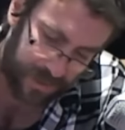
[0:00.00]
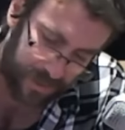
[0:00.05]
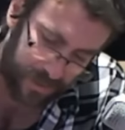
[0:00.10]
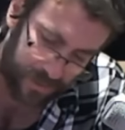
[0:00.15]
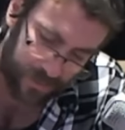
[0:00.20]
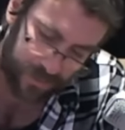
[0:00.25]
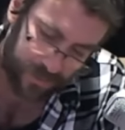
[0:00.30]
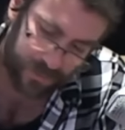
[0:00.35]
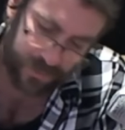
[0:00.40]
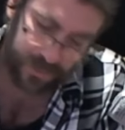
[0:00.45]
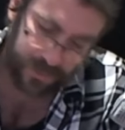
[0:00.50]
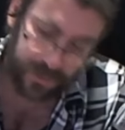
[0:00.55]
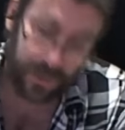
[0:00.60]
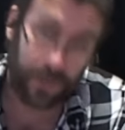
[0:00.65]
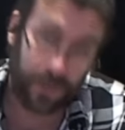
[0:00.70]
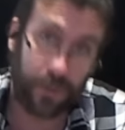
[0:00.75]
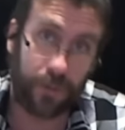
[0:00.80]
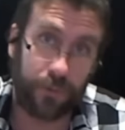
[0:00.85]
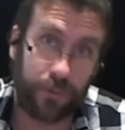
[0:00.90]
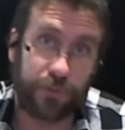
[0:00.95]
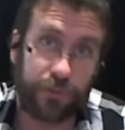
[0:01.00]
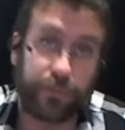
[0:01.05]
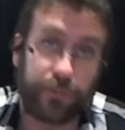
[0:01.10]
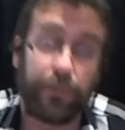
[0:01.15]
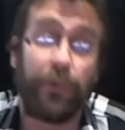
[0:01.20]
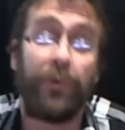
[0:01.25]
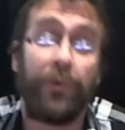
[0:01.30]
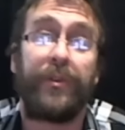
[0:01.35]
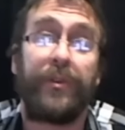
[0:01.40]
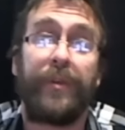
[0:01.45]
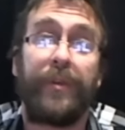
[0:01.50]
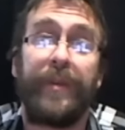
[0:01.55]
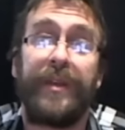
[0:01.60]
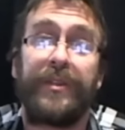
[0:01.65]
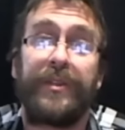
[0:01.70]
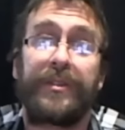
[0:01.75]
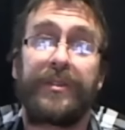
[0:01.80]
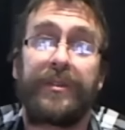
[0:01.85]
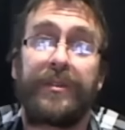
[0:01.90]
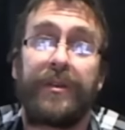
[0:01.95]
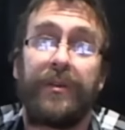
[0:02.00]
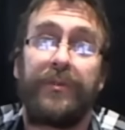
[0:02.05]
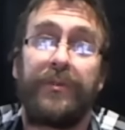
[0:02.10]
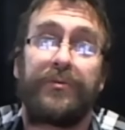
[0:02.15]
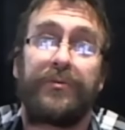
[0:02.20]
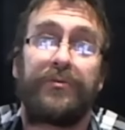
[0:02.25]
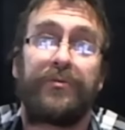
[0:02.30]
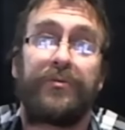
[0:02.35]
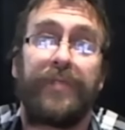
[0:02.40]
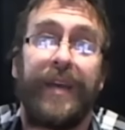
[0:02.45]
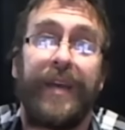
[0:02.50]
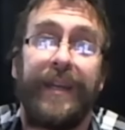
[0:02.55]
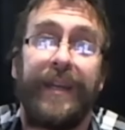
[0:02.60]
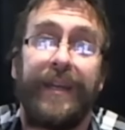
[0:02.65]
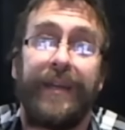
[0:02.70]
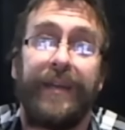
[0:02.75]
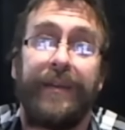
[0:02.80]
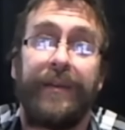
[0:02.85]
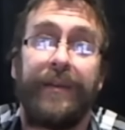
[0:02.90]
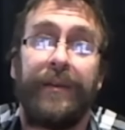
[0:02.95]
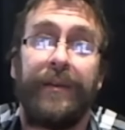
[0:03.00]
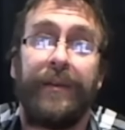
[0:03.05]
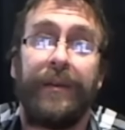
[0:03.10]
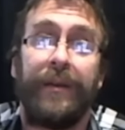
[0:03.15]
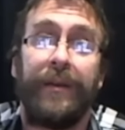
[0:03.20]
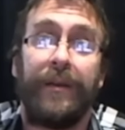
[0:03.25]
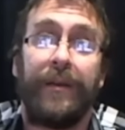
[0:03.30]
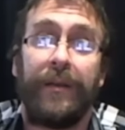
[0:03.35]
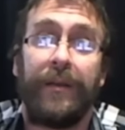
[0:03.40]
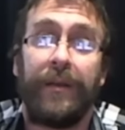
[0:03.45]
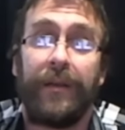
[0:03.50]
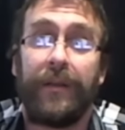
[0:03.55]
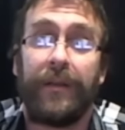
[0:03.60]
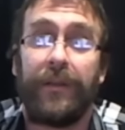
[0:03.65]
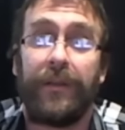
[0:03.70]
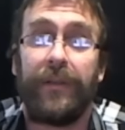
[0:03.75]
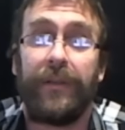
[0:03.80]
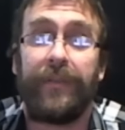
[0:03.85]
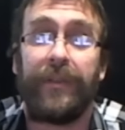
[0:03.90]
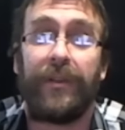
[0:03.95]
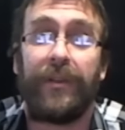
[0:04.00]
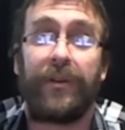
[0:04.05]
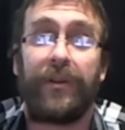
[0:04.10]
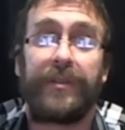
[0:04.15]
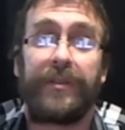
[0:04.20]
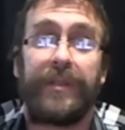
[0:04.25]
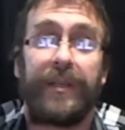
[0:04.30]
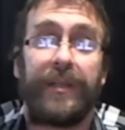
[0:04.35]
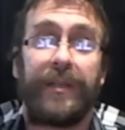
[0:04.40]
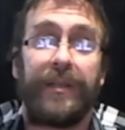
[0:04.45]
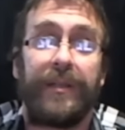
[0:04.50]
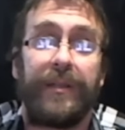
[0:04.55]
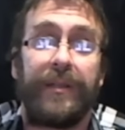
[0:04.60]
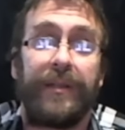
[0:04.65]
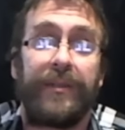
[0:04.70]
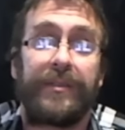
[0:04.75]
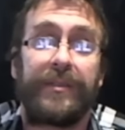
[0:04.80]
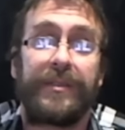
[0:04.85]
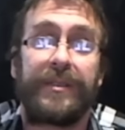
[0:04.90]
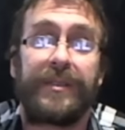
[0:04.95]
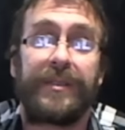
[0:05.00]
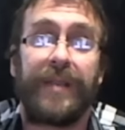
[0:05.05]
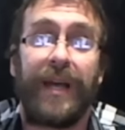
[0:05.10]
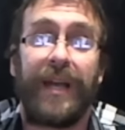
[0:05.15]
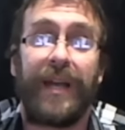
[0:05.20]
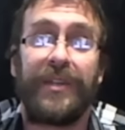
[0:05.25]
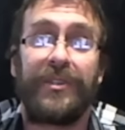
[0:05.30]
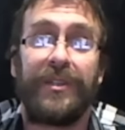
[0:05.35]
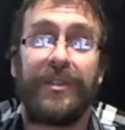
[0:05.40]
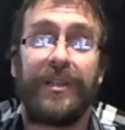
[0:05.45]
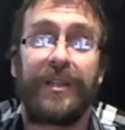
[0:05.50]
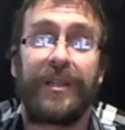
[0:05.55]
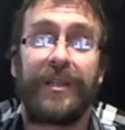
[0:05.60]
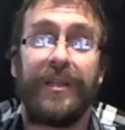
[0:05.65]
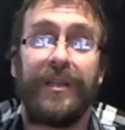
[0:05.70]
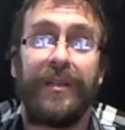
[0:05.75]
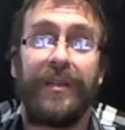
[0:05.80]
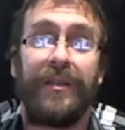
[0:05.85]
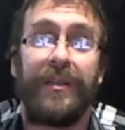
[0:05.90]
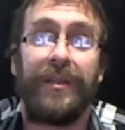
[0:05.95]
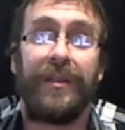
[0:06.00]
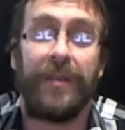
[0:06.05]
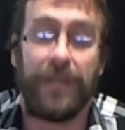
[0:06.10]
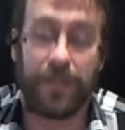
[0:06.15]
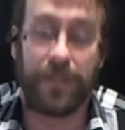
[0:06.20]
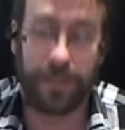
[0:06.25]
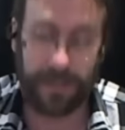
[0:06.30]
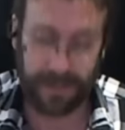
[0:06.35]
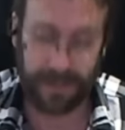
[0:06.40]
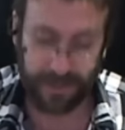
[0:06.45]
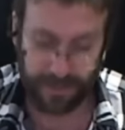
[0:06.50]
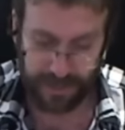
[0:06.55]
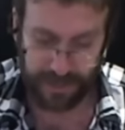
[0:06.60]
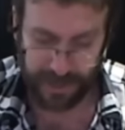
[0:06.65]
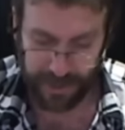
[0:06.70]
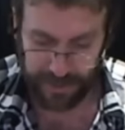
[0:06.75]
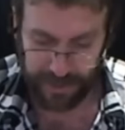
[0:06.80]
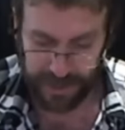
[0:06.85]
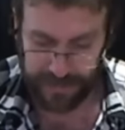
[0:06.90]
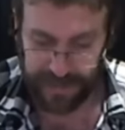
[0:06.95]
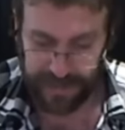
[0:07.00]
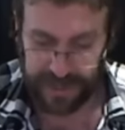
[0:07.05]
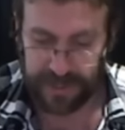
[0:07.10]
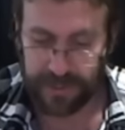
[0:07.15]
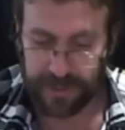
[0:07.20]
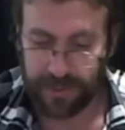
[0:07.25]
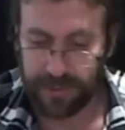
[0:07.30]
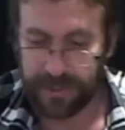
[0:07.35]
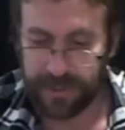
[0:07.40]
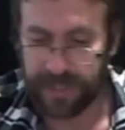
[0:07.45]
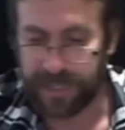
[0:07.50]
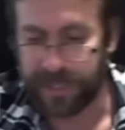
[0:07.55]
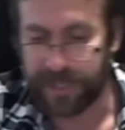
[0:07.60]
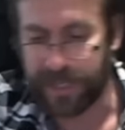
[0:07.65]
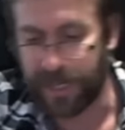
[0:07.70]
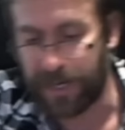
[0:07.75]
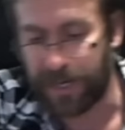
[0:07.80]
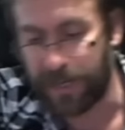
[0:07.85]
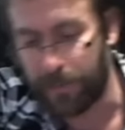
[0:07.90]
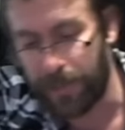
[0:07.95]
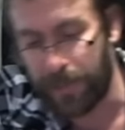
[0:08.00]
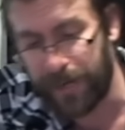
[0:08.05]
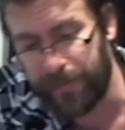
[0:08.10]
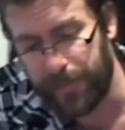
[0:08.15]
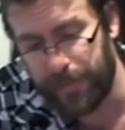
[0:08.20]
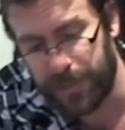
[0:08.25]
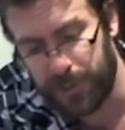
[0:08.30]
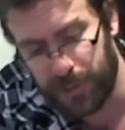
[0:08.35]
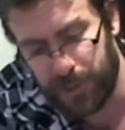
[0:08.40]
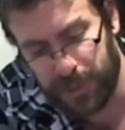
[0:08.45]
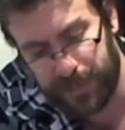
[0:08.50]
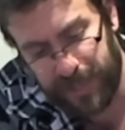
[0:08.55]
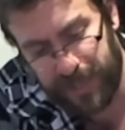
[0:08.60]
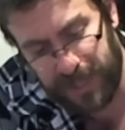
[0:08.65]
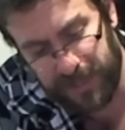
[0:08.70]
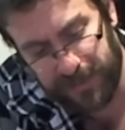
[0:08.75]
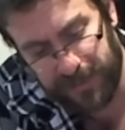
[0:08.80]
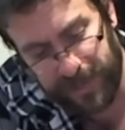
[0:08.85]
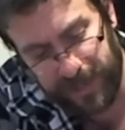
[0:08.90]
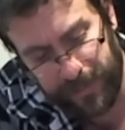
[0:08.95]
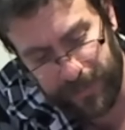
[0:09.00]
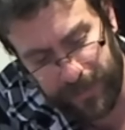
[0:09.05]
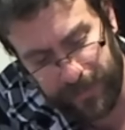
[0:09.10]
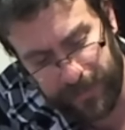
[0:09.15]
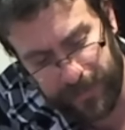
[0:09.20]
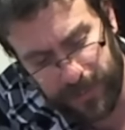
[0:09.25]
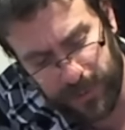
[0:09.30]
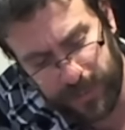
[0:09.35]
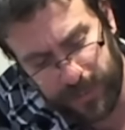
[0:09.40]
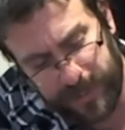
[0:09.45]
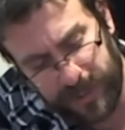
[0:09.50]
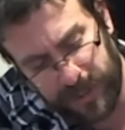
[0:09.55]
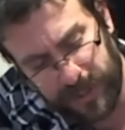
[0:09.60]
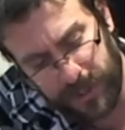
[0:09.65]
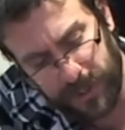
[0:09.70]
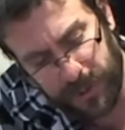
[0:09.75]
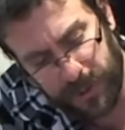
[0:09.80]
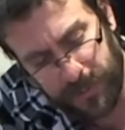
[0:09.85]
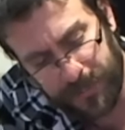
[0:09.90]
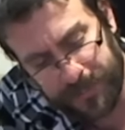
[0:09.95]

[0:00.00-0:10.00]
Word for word: So smooth. I mean, it just goes right in. You don't even notice it. There's the sides. Look. Those are U S B twos, I think. One of them is U S B three. One of them is U S B two.